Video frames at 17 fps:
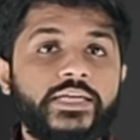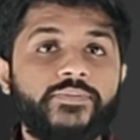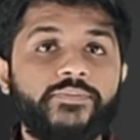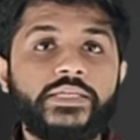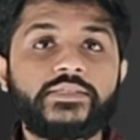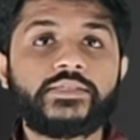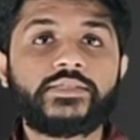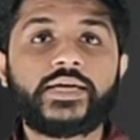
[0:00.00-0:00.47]

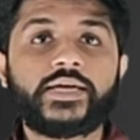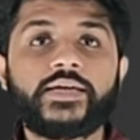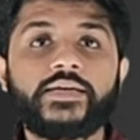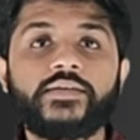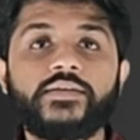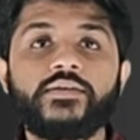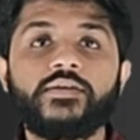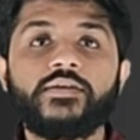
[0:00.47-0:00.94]
means
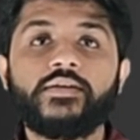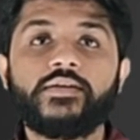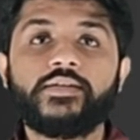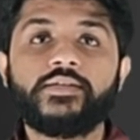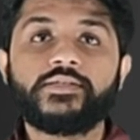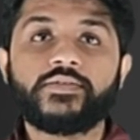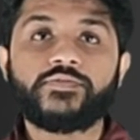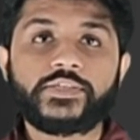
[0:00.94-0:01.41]
that it
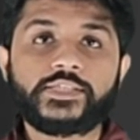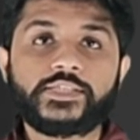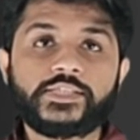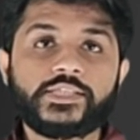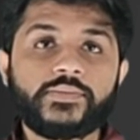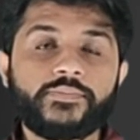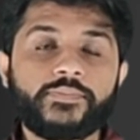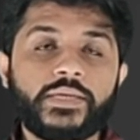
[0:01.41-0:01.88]
is a
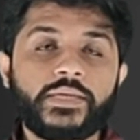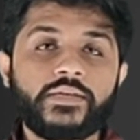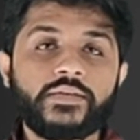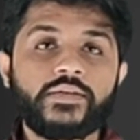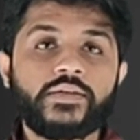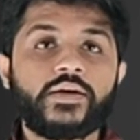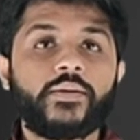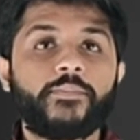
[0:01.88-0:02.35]
VCC
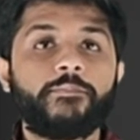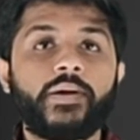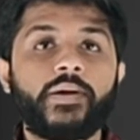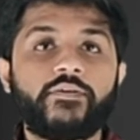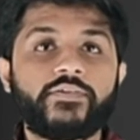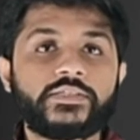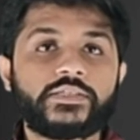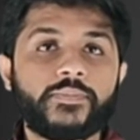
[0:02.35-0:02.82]
pin,
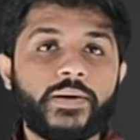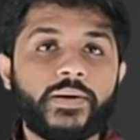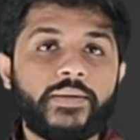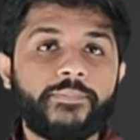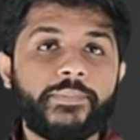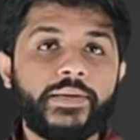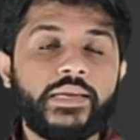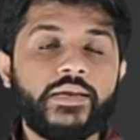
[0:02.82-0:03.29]
power
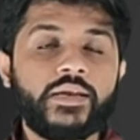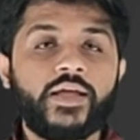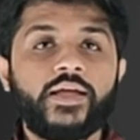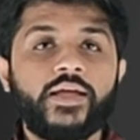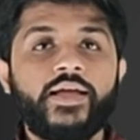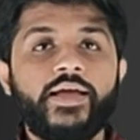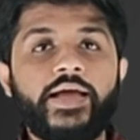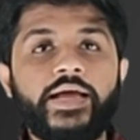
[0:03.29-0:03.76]
supply pin,
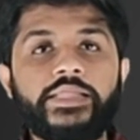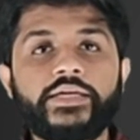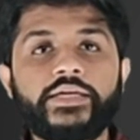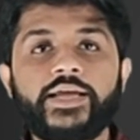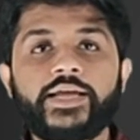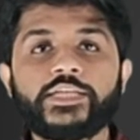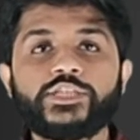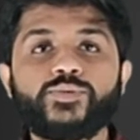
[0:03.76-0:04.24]
and the
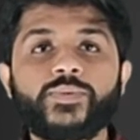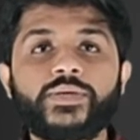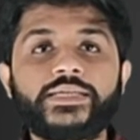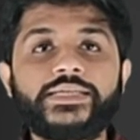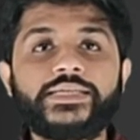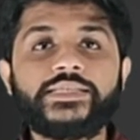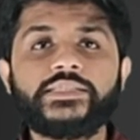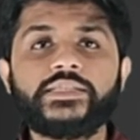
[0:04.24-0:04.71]
next
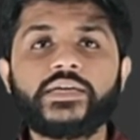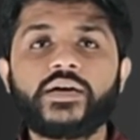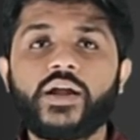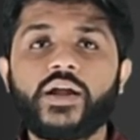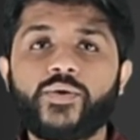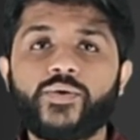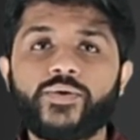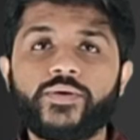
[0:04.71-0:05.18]
one is the
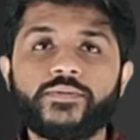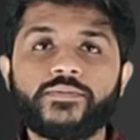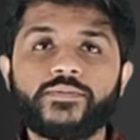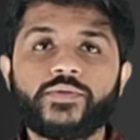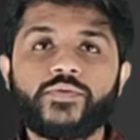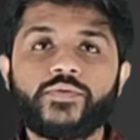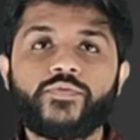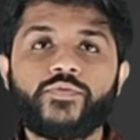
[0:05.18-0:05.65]
ground,
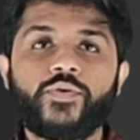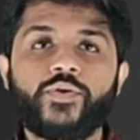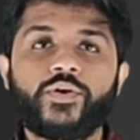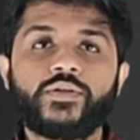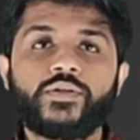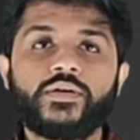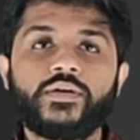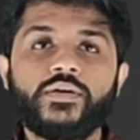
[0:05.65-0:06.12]

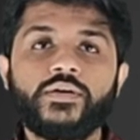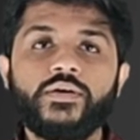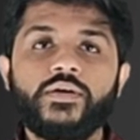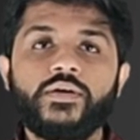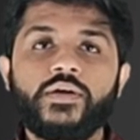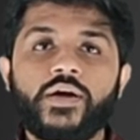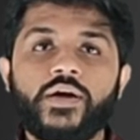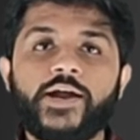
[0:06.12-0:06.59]
for the
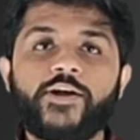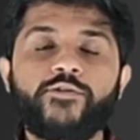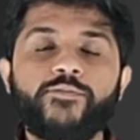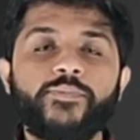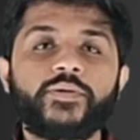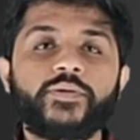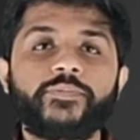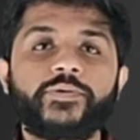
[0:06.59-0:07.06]

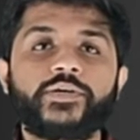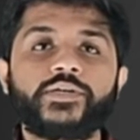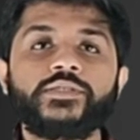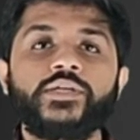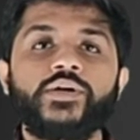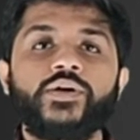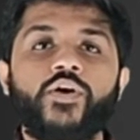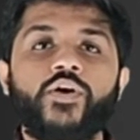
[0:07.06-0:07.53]
ground
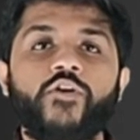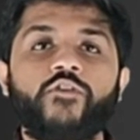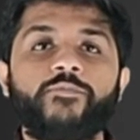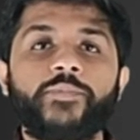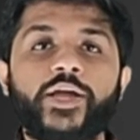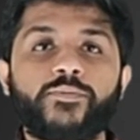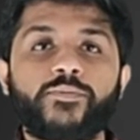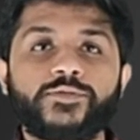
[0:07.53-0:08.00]
purpose of
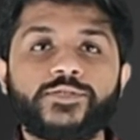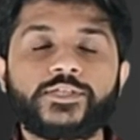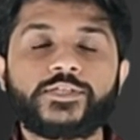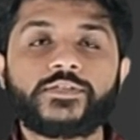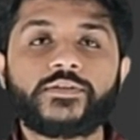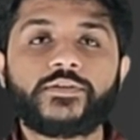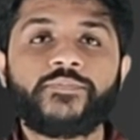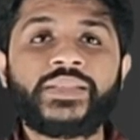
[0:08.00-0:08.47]

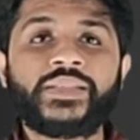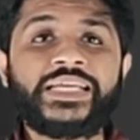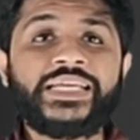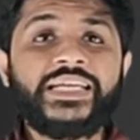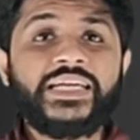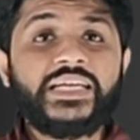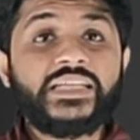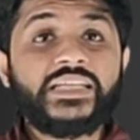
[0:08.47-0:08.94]
microprocessor.
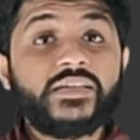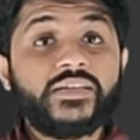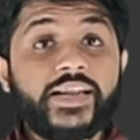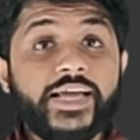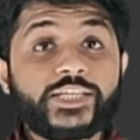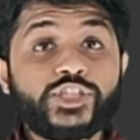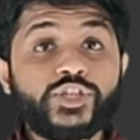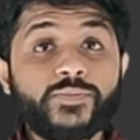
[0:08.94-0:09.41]
The
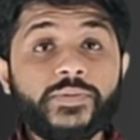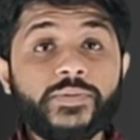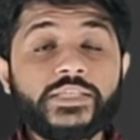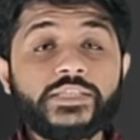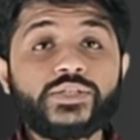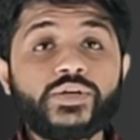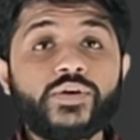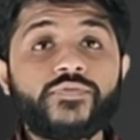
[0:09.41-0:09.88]
next two
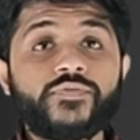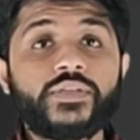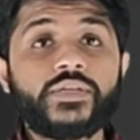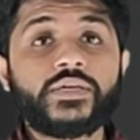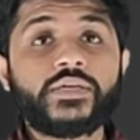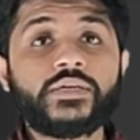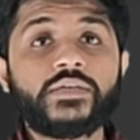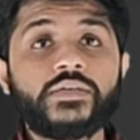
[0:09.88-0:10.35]
pins of
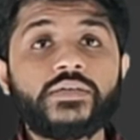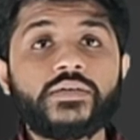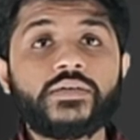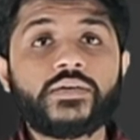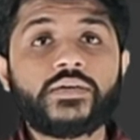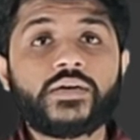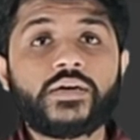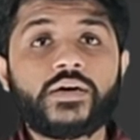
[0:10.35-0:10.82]

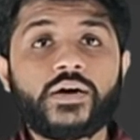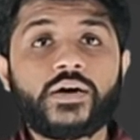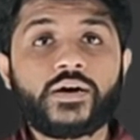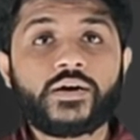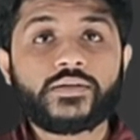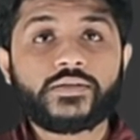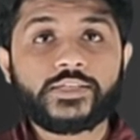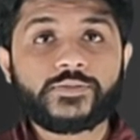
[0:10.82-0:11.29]

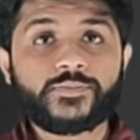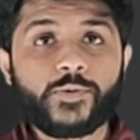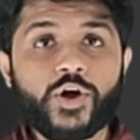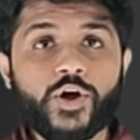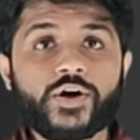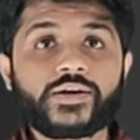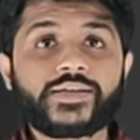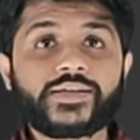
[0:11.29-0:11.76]
the this
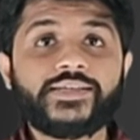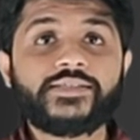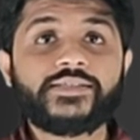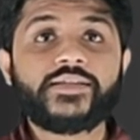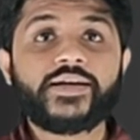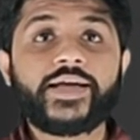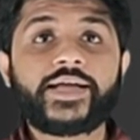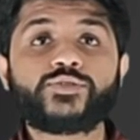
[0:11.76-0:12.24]
block is
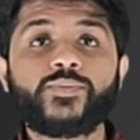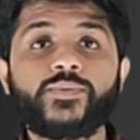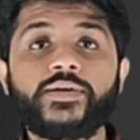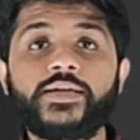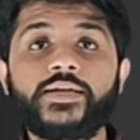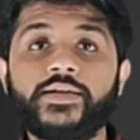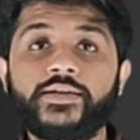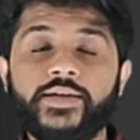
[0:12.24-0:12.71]
the
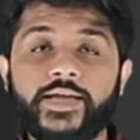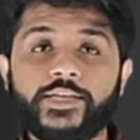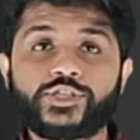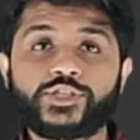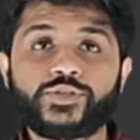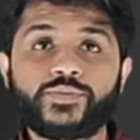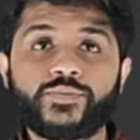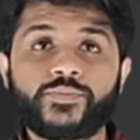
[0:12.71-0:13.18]
X1 and
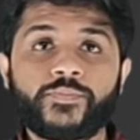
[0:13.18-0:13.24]
X2.